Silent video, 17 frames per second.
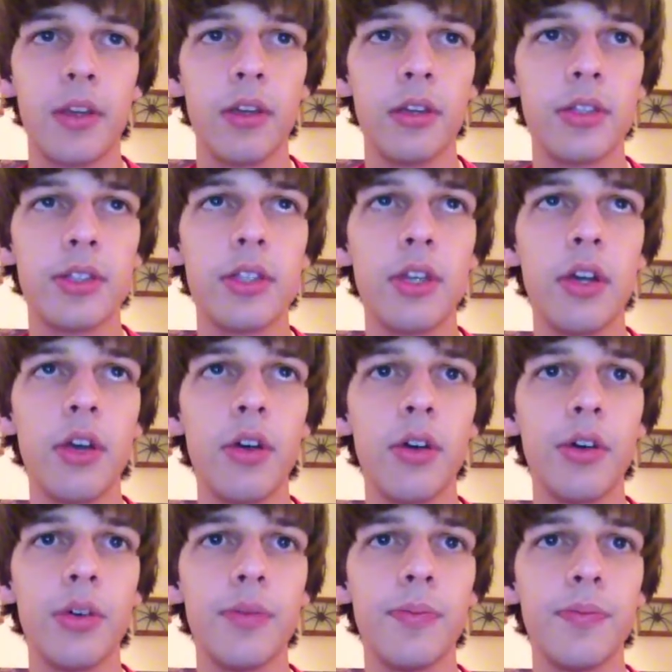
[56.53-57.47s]

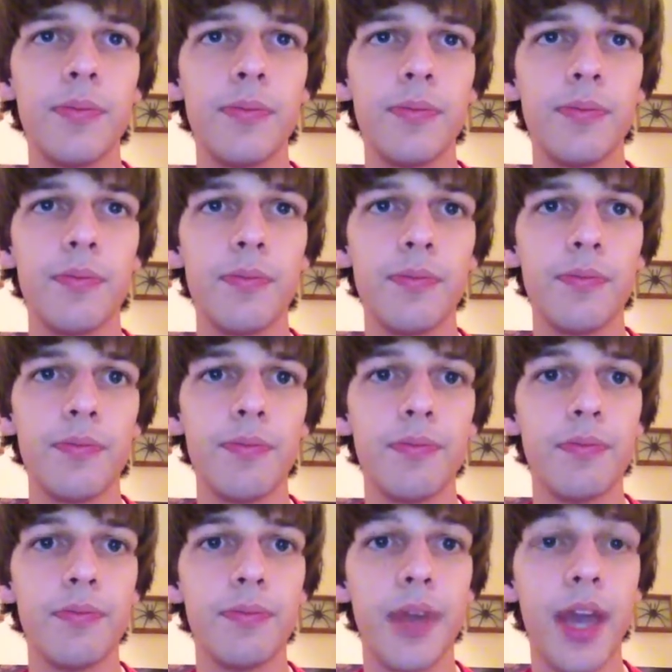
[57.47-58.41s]
So
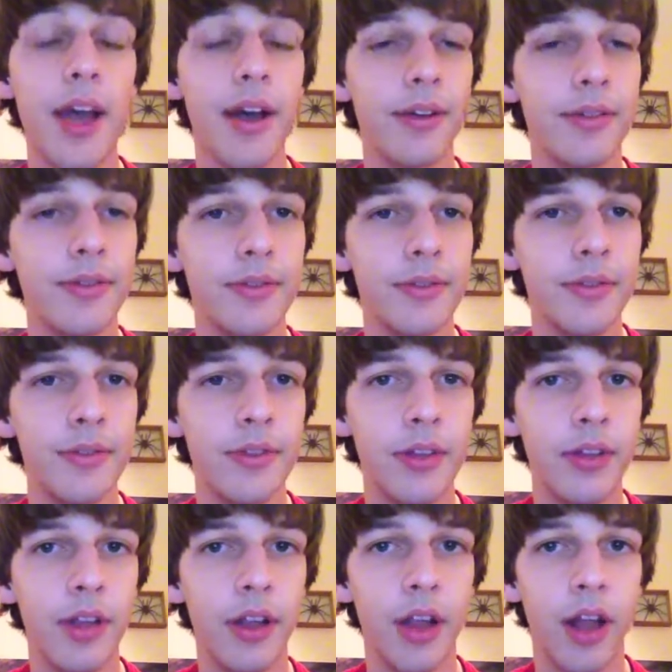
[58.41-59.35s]
yeah,
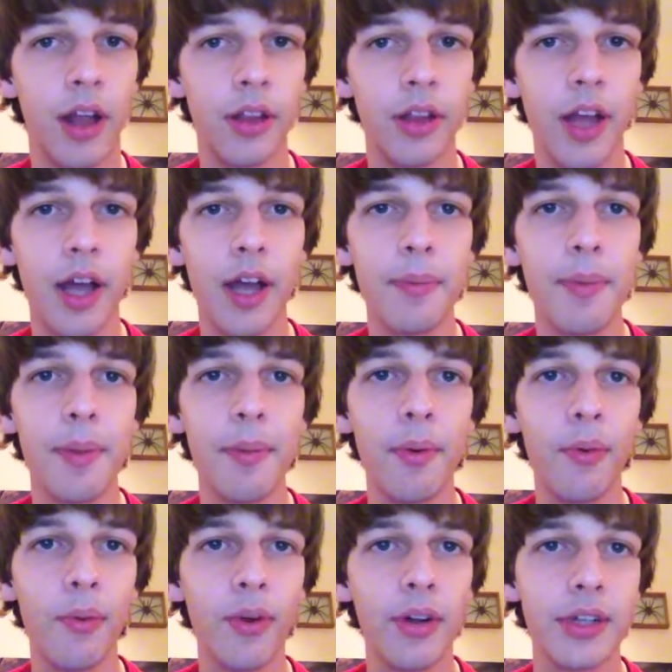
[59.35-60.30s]
a lot of
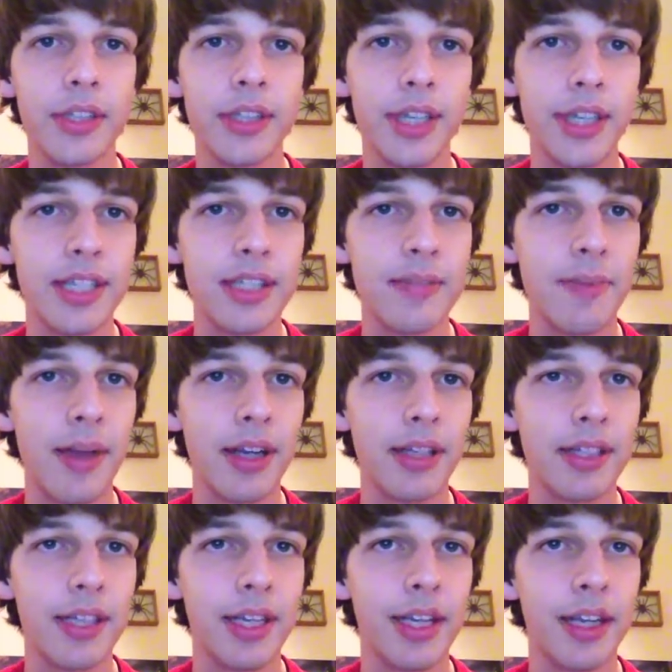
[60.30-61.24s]
people weren't
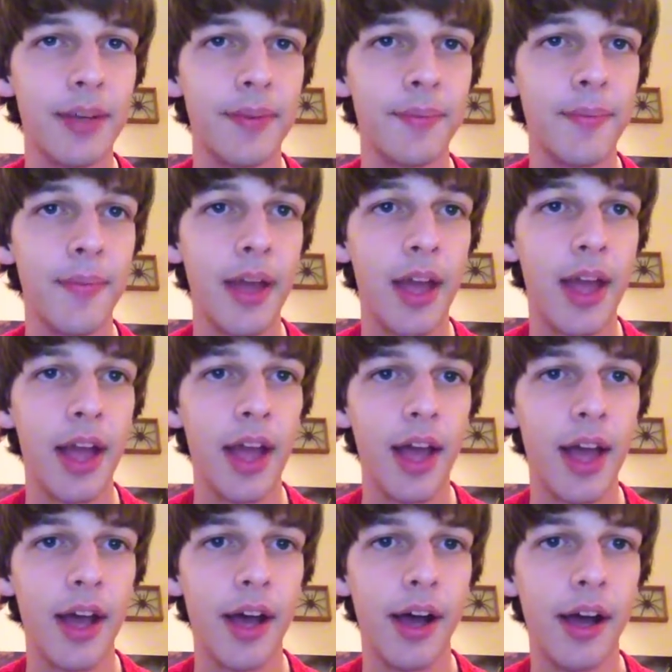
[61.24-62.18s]
expecting
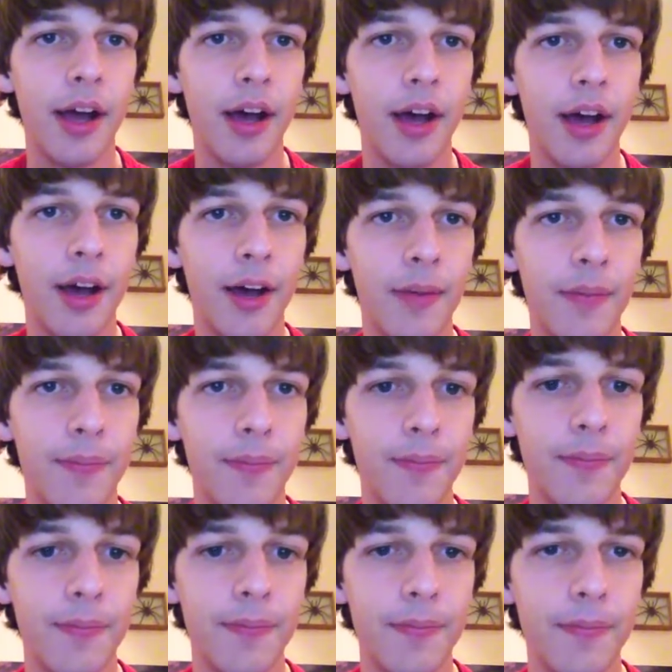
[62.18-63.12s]

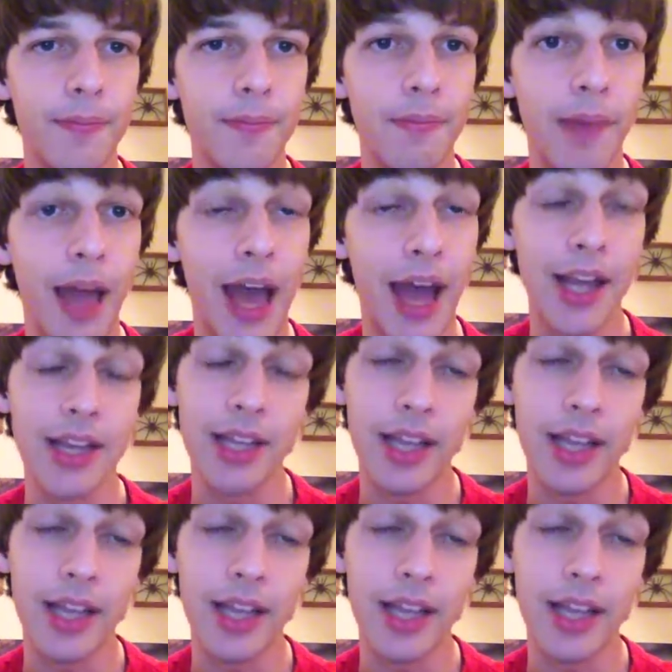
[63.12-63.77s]
H.A.T